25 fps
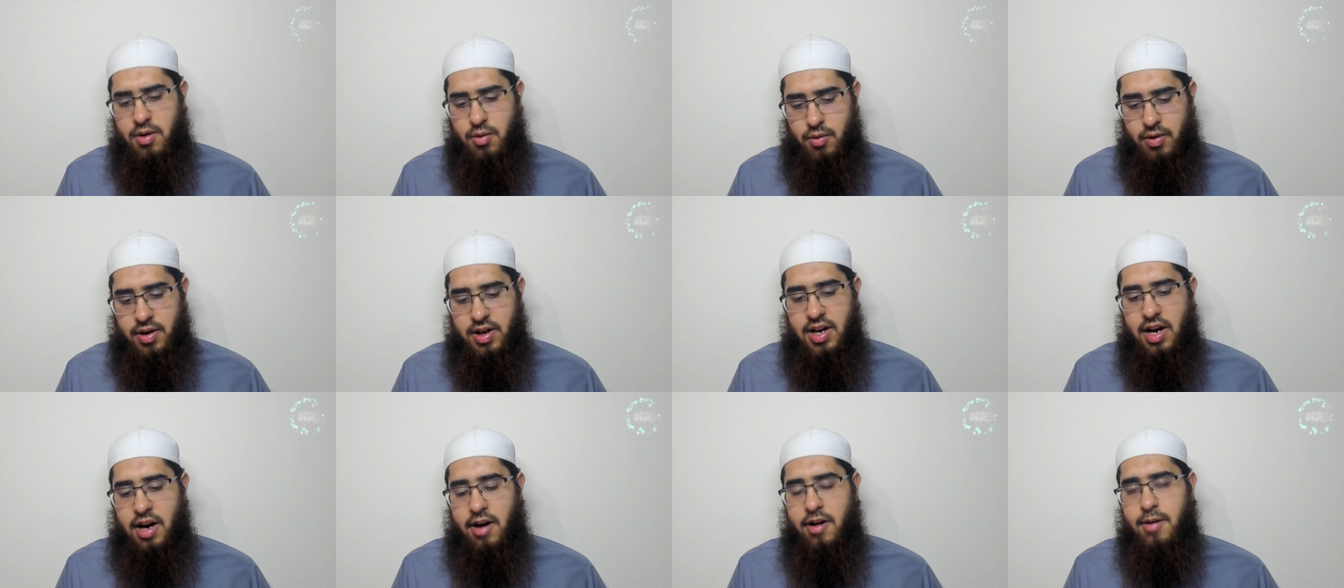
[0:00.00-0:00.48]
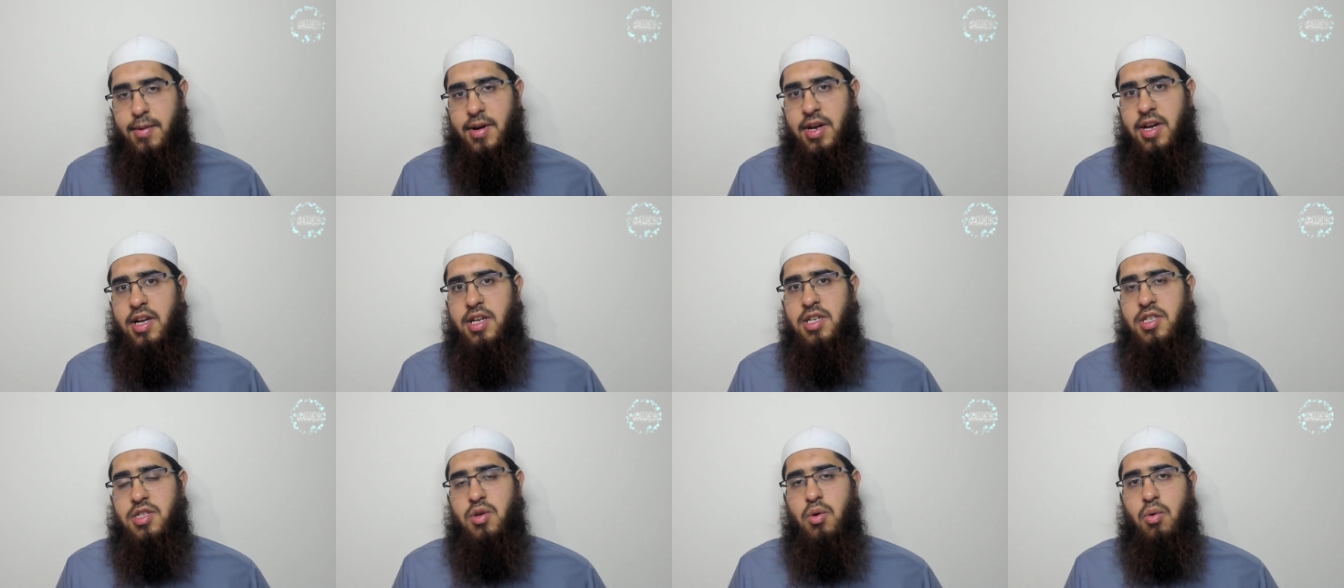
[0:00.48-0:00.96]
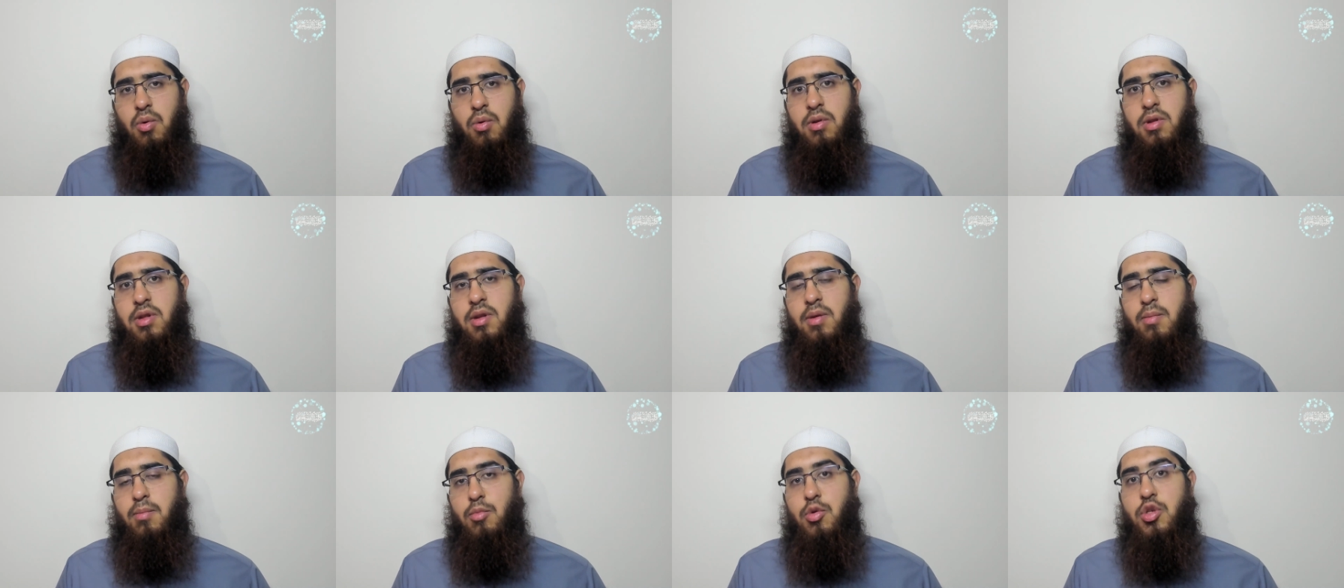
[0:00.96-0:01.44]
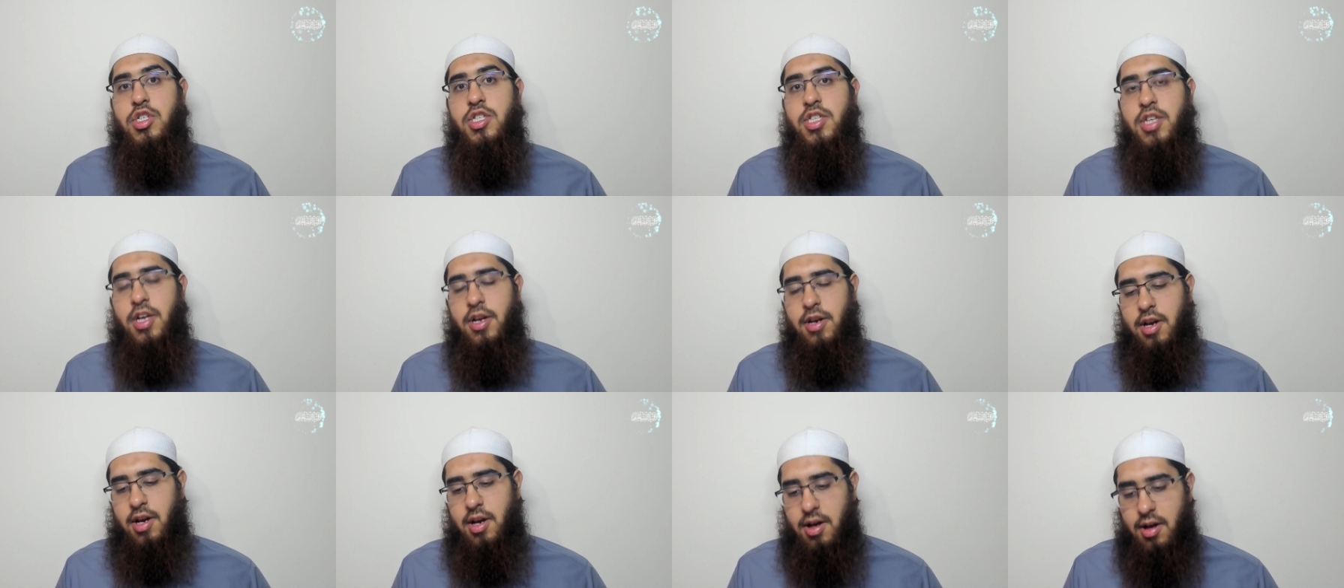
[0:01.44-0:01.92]
or in Arabic, it's called
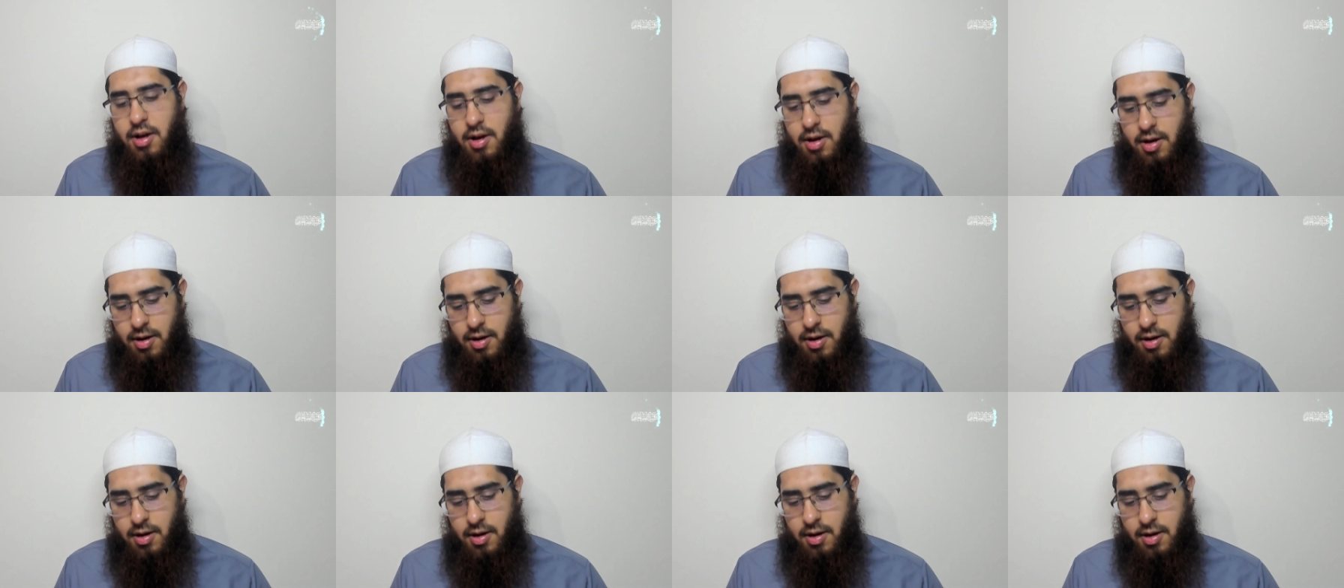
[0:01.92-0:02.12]
mushtari.